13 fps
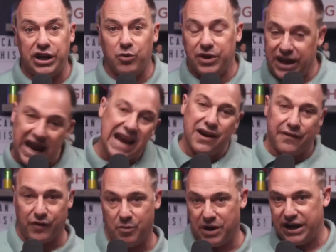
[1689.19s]
with, hey,
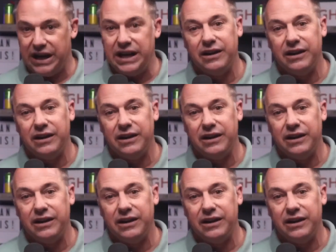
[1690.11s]
everybody,